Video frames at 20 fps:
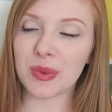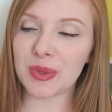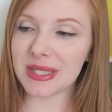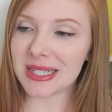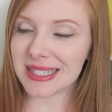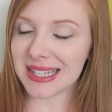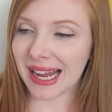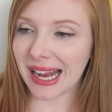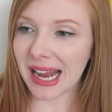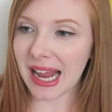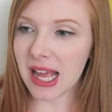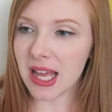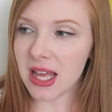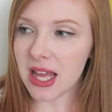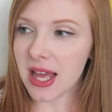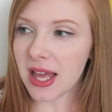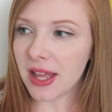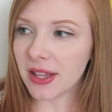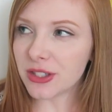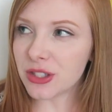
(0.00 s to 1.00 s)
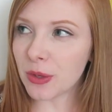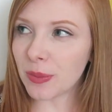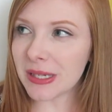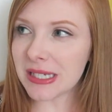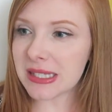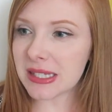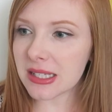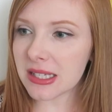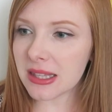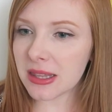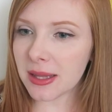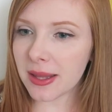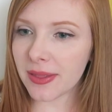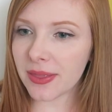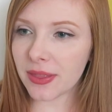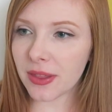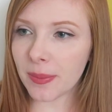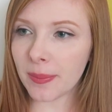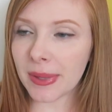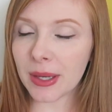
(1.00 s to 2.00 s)
What was I saying? So basically the,
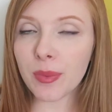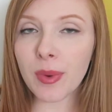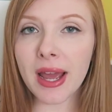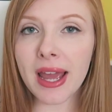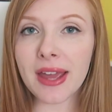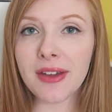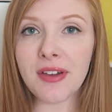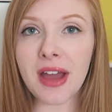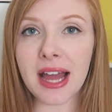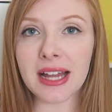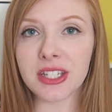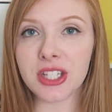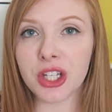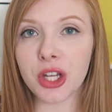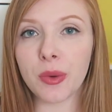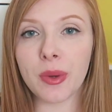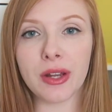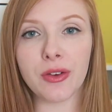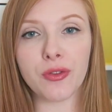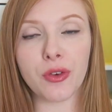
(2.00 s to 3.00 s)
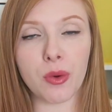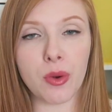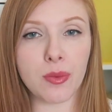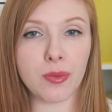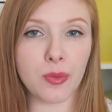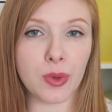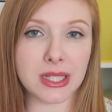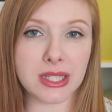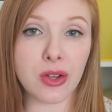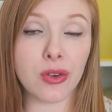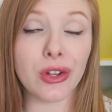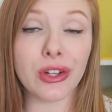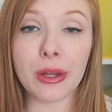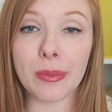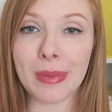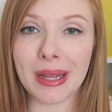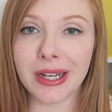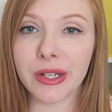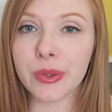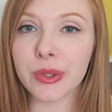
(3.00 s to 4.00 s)
the midwife had to go in for what's called a
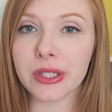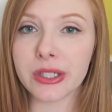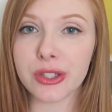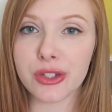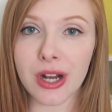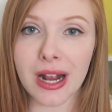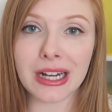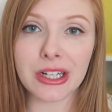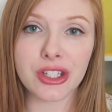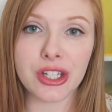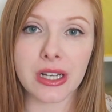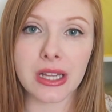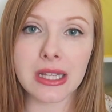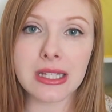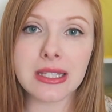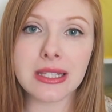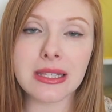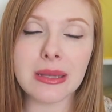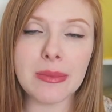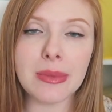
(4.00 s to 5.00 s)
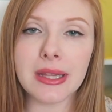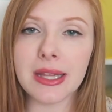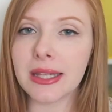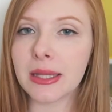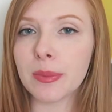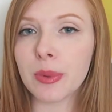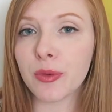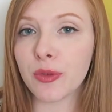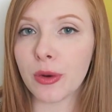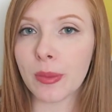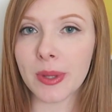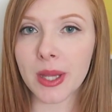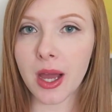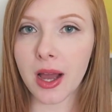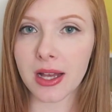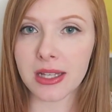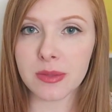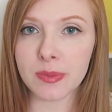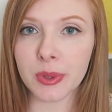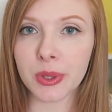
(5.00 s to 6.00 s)
manual extraction. And this is something that they perform in the
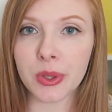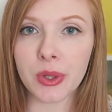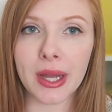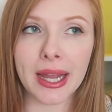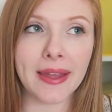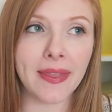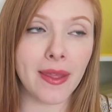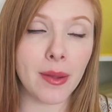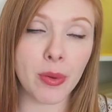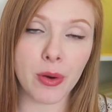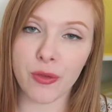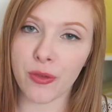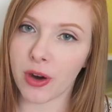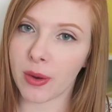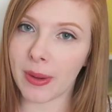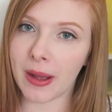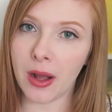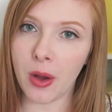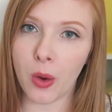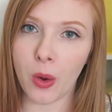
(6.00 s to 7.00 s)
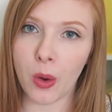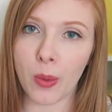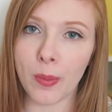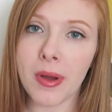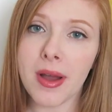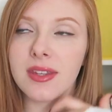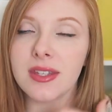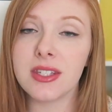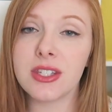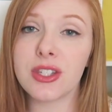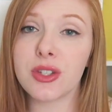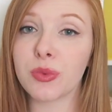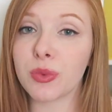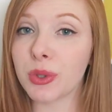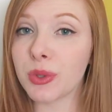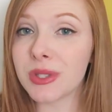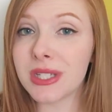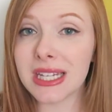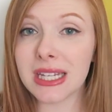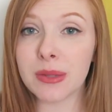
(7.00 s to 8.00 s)
hospital and they perform at home. This is a
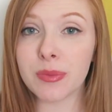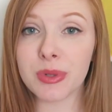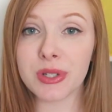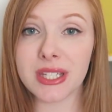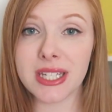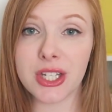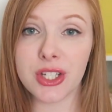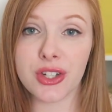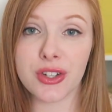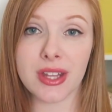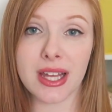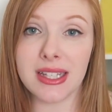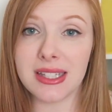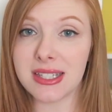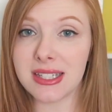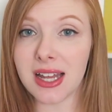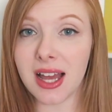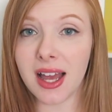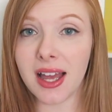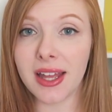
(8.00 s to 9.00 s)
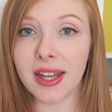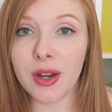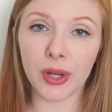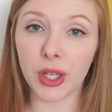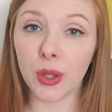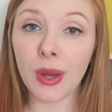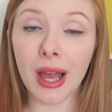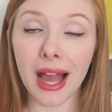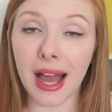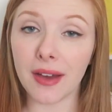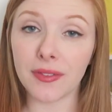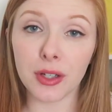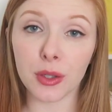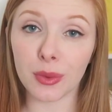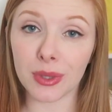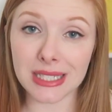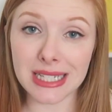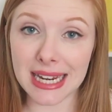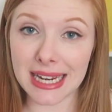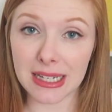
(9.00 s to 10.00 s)
routine procedure that's done when you have a
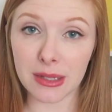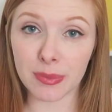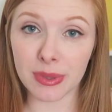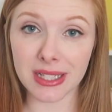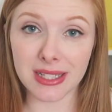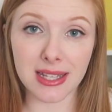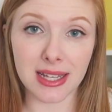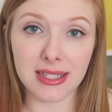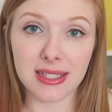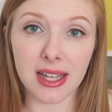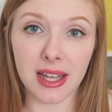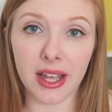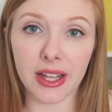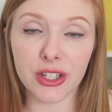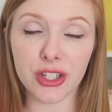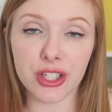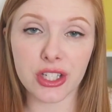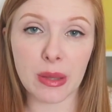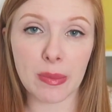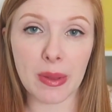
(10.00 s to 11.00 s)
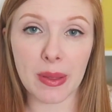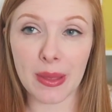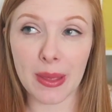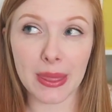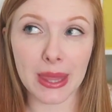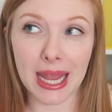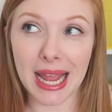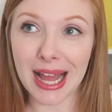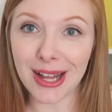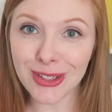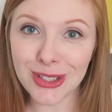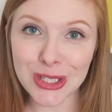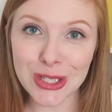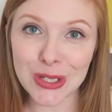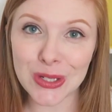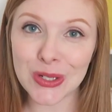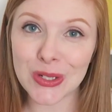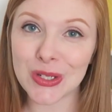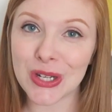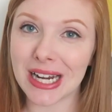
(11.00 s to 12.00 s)
retained placenta. It's just something that they have to
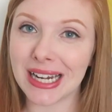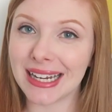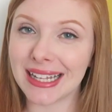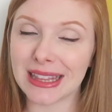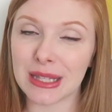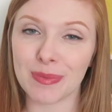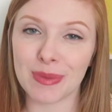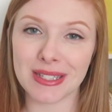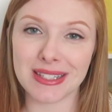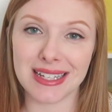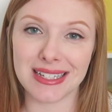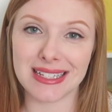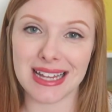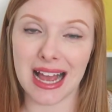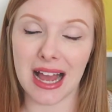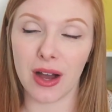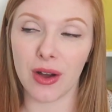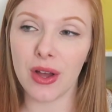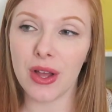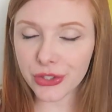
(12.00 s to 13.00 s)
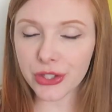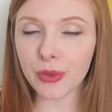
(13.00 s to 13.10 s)
do to try to get the placenta out.